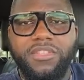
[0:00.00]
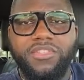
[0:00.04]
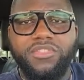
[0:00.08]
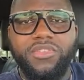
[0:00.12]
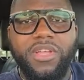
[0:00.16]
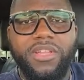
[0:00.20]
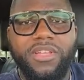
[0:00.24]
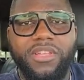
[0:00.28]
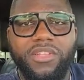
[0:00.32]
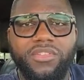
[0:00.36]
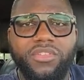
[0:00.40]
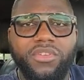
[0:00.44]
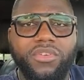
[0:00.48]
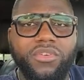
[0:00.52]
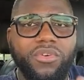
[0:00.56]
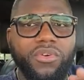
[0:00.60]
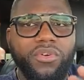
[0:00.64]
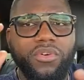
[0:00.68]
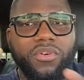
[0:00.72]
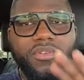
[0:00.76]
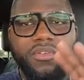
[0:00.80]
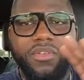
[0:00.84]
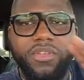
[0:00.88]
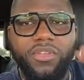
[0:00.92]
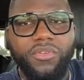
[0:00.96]
So I need to
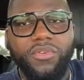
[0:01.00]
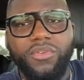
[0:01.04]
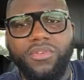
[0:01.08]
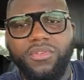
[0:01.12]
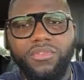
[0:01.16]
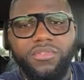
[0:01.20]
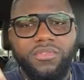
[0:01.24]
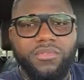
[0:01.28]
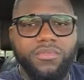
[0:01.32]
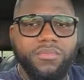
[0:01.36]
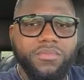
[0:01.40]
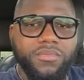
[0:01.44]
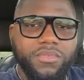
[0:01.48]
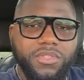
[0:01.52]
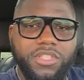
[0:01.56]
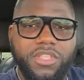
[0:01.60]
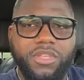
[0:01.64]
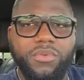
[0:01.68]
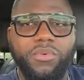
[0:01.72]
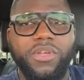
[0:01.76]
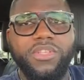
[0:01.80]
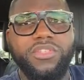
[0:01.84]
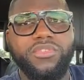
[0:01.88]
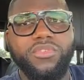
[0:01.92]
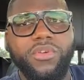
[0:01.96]
go, you know, see
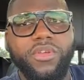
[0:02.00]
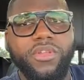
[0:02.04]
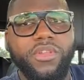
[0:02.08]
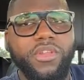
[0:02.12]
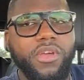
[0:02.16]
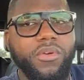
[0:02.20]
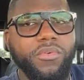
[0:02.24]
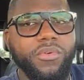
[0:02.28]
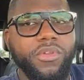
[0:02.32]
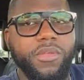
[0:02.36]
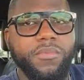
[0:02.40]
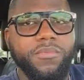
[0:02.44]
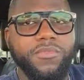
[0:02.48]
what's going on with him.